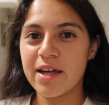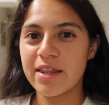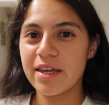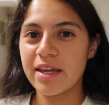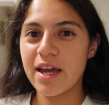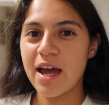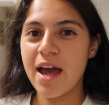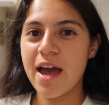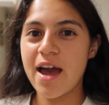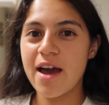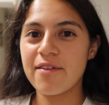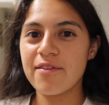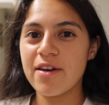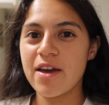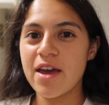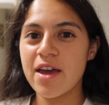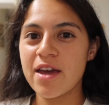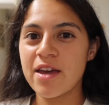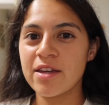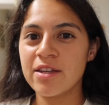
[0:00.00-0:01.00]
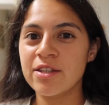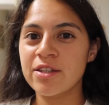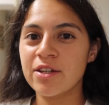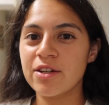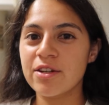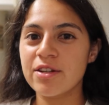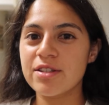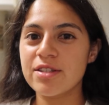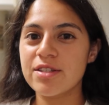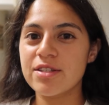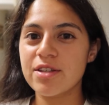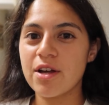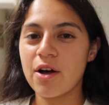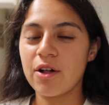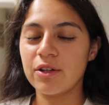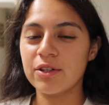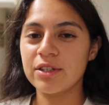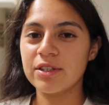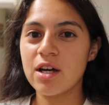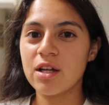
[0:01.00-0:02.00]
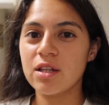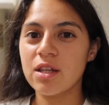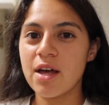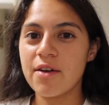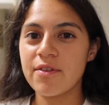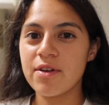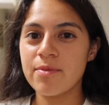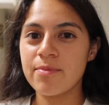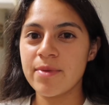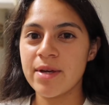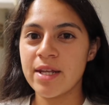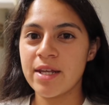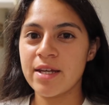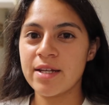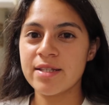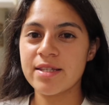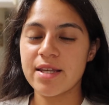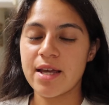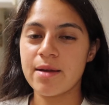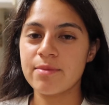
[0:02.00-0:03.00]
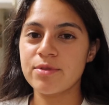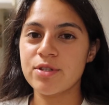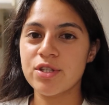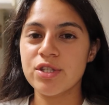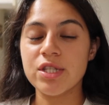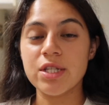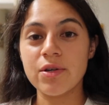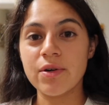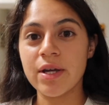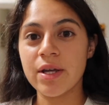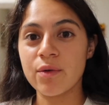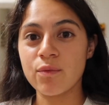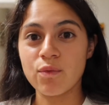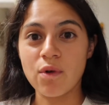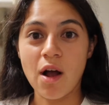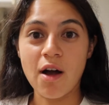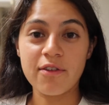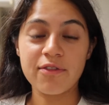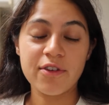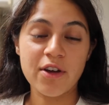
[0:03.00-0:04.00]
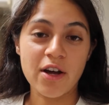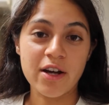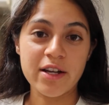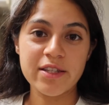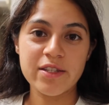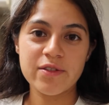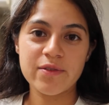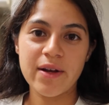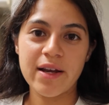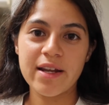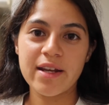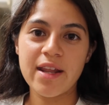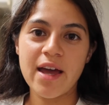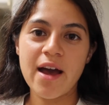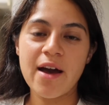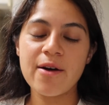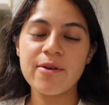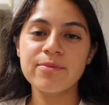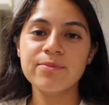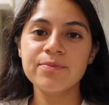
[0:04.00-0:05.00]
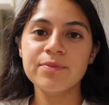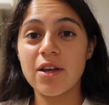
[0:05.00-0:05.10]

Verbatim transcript: I think I have a good solid 11 minutes. I'm just doing rough cuts right now.